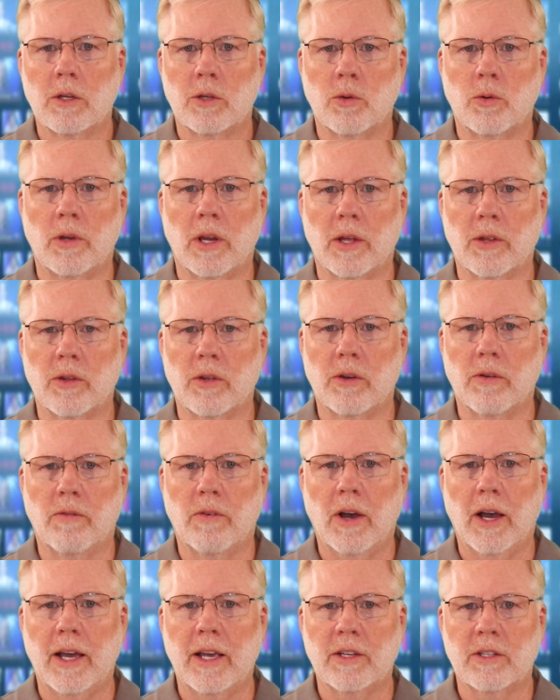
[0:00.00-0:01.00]
to another
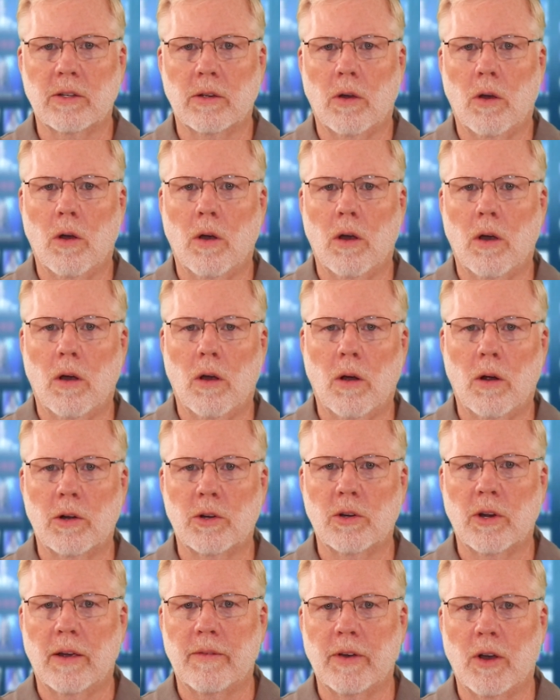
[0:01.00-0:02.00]
device, a
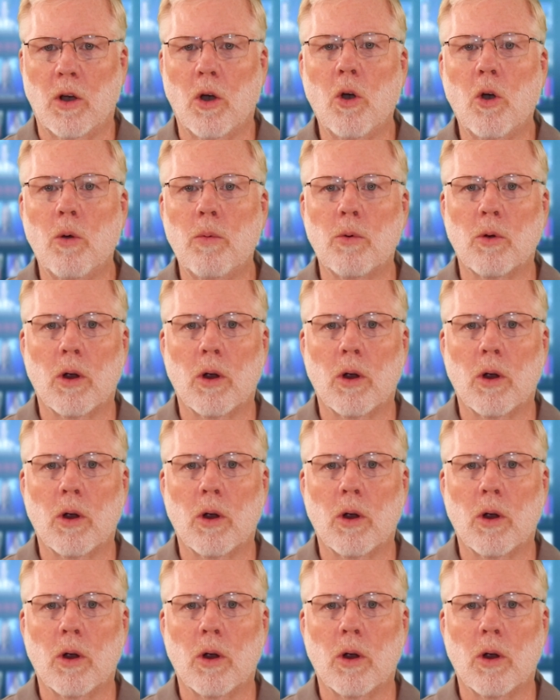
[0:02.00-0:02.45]
hard drive at home